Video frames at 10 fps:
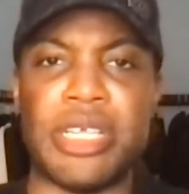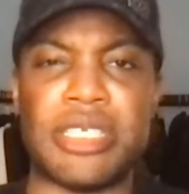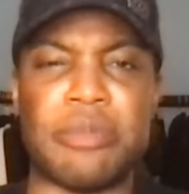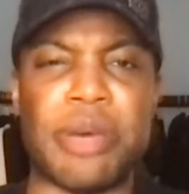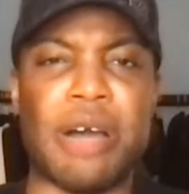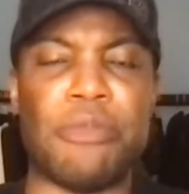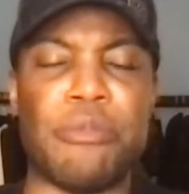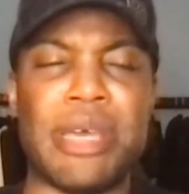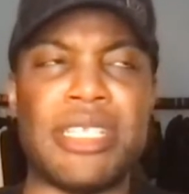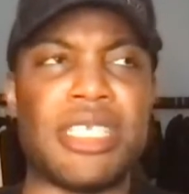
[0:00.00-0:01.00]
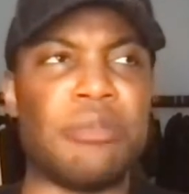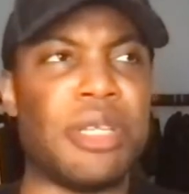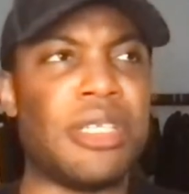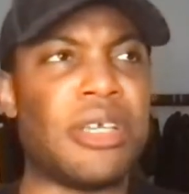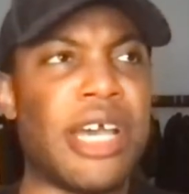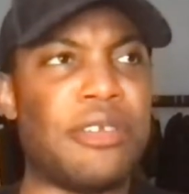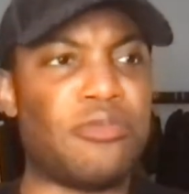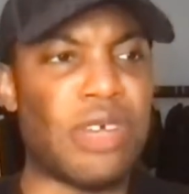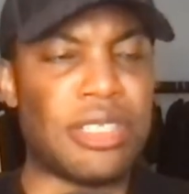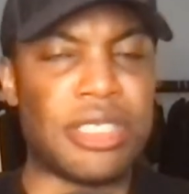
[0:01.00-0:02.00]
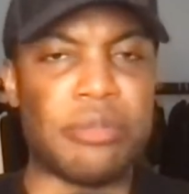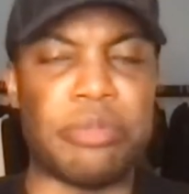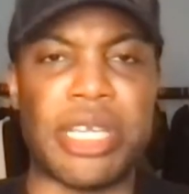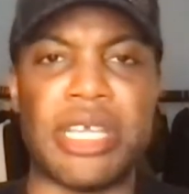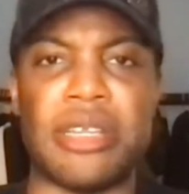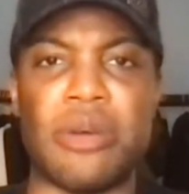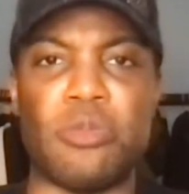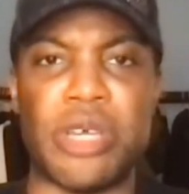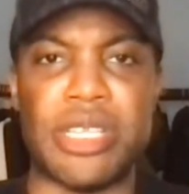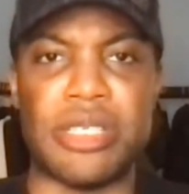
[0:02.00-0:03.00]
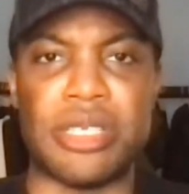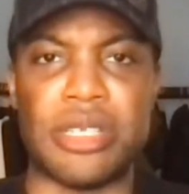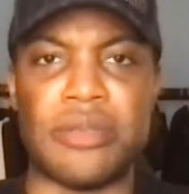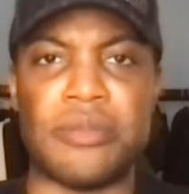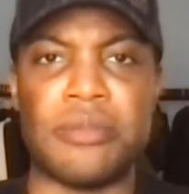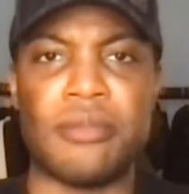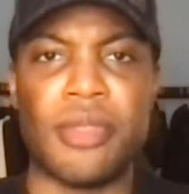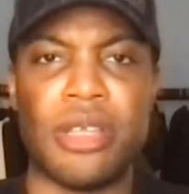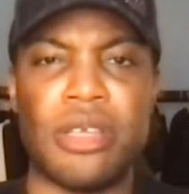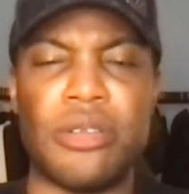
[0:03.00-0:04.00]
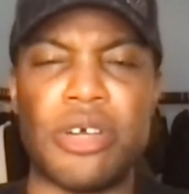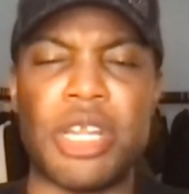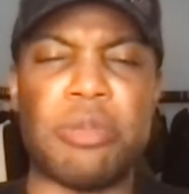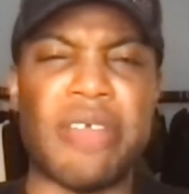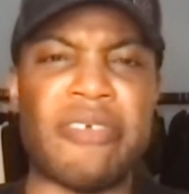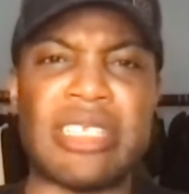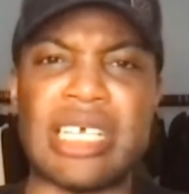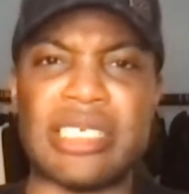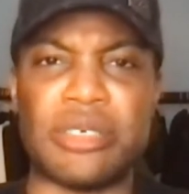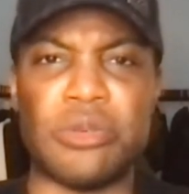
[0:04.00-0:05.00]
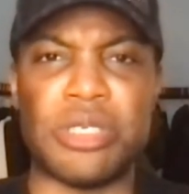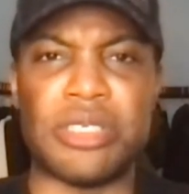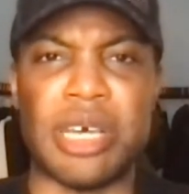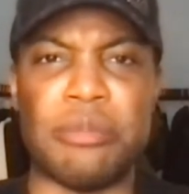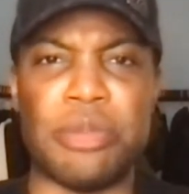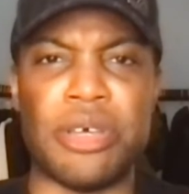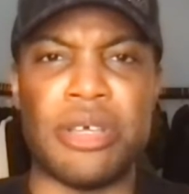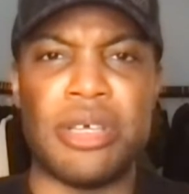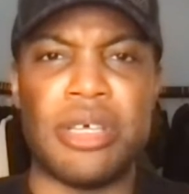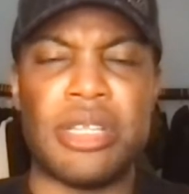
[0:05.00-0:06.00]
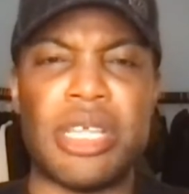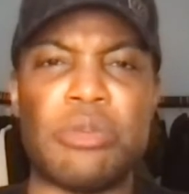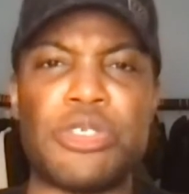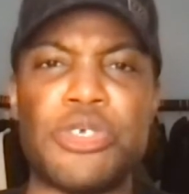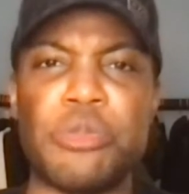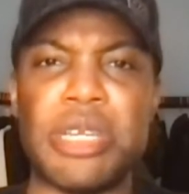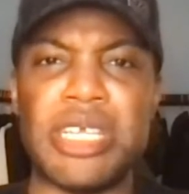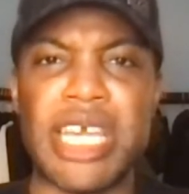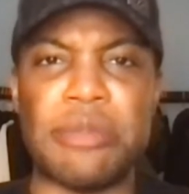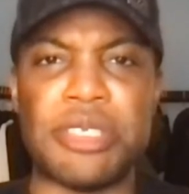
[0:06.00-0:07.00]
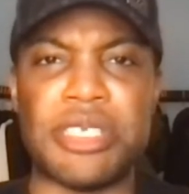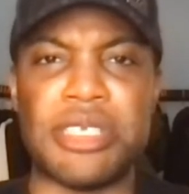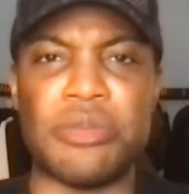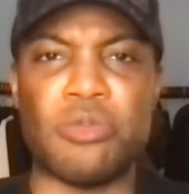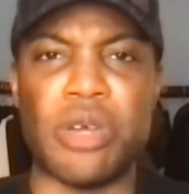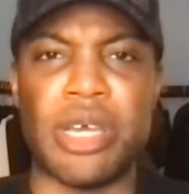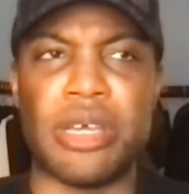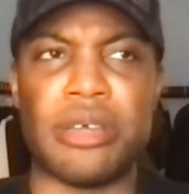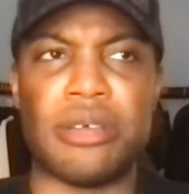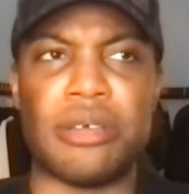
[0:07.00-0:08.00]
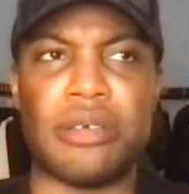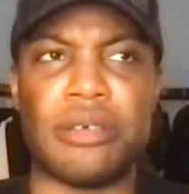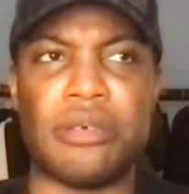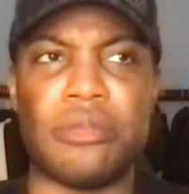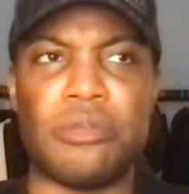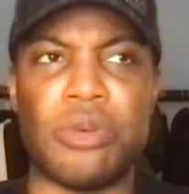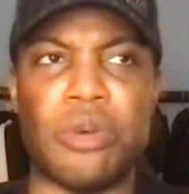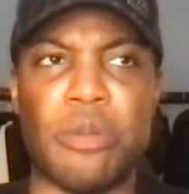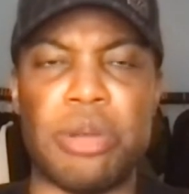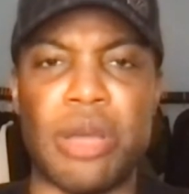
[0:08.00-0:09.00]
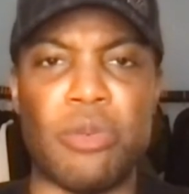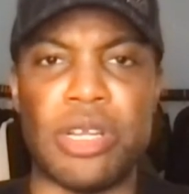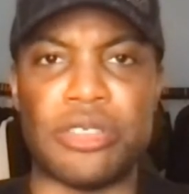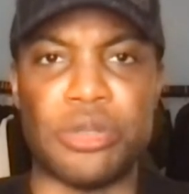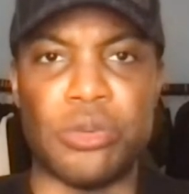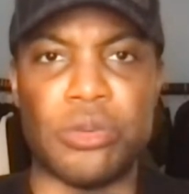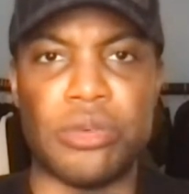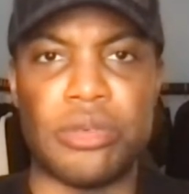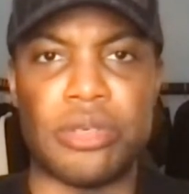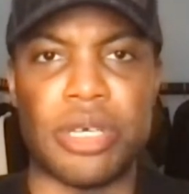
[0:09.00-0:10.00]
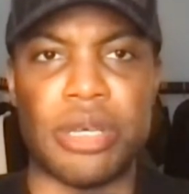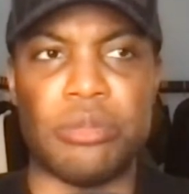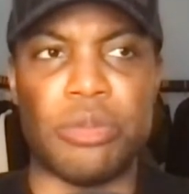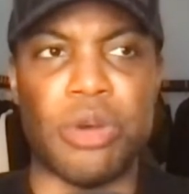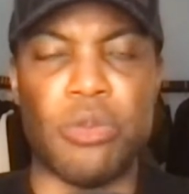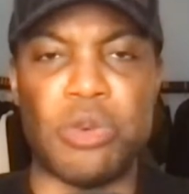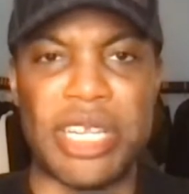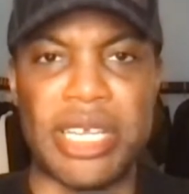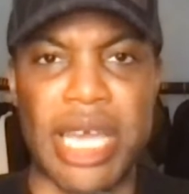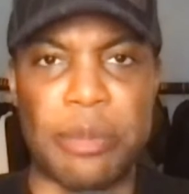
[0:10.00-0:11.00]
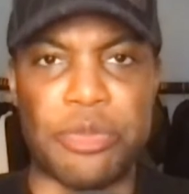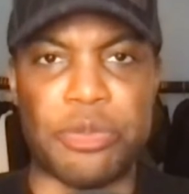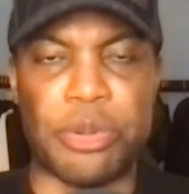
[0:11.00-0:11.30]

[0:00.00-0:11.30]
It's about momentum and going on runs and picking up wins, and you're not going to play fantastic all the time, but there were too many games this season where we weren't playing well at all. We weren't winning games.